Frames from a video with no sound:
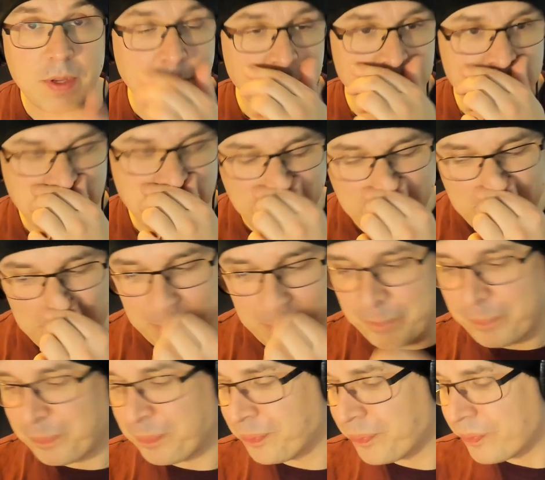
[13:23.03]

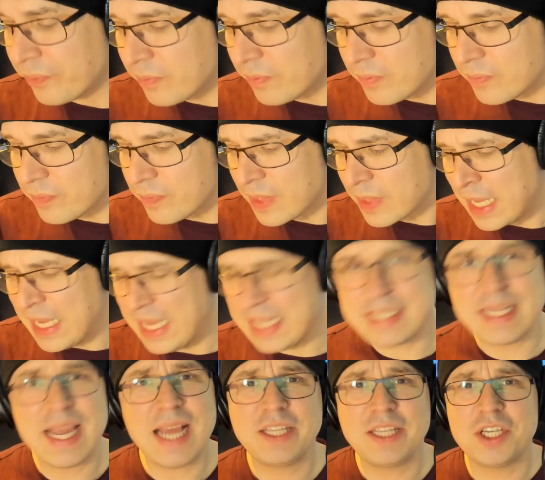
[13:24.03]
So
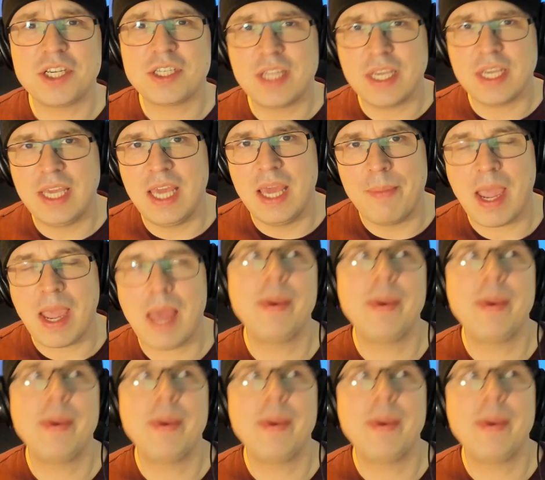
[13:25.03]
it's not just a gimmick.